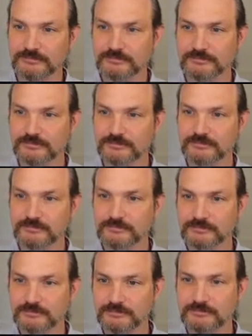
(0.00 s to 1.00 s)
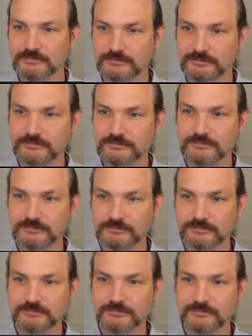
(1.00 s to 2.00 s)
and that is why we
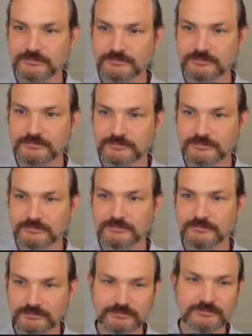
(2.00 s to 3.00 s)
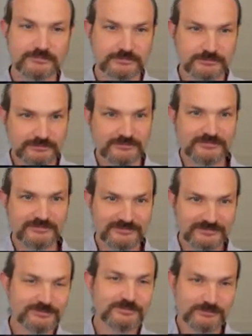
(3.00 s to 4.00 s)
have deprecation cycles where you get
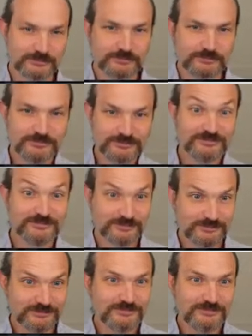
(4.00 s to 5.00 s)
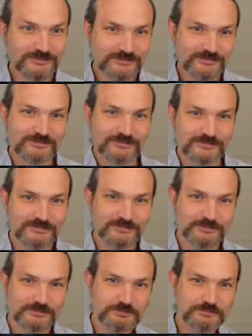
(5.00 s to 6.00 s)
to fix things that now don't
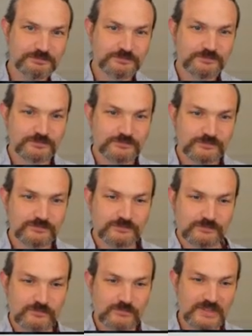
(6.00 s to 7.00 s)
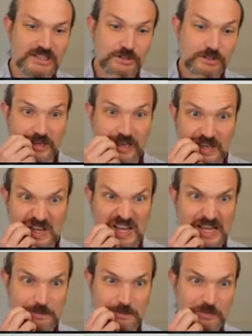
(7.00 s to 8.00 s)
make sense and so yeah,
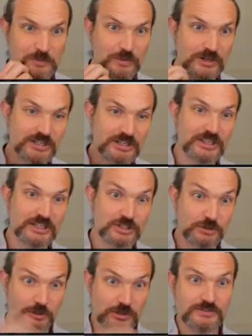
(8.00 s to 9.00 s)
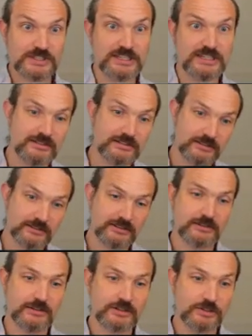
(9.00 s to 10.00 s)
um, one of the things you would have seen
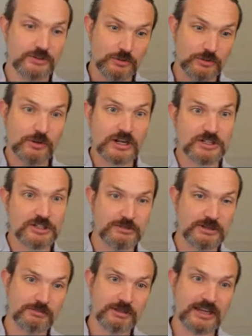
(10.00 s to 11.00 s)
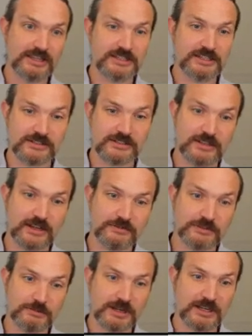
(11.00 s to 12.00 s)
as you were watching me apply this
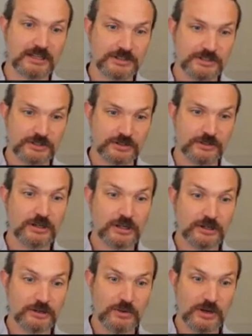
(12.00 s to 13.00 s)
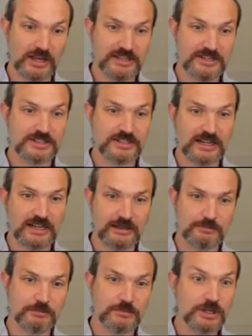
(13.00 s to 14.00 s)
stuff to my cluster was
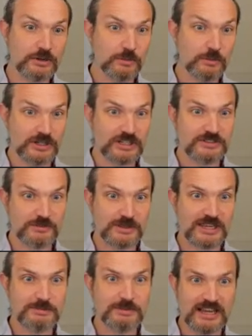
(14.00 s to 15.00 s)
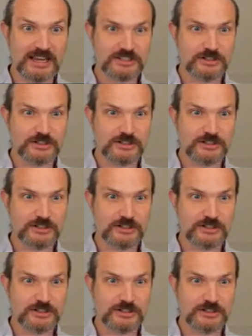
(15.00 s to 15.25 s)
um, warnings from the API